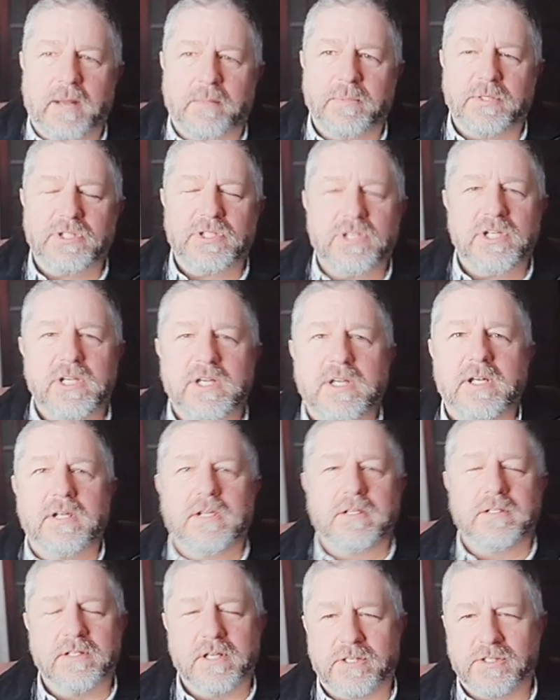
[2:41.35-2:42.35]
So when
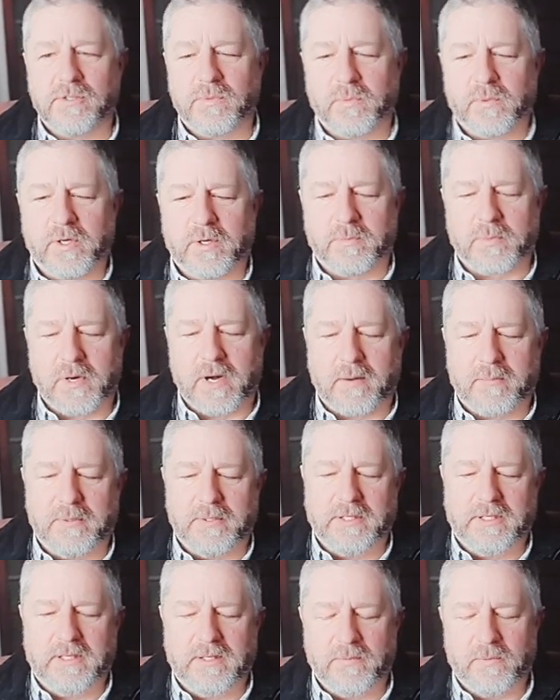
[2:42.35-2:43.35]
a machine doesn't
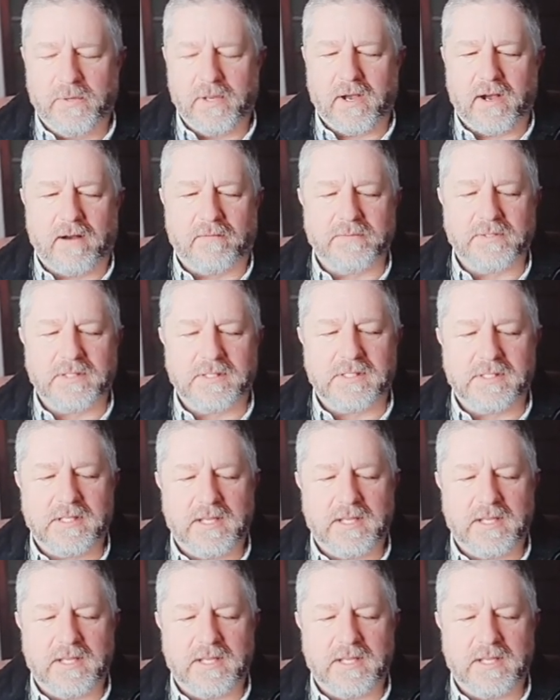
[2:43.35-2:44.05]
work properly,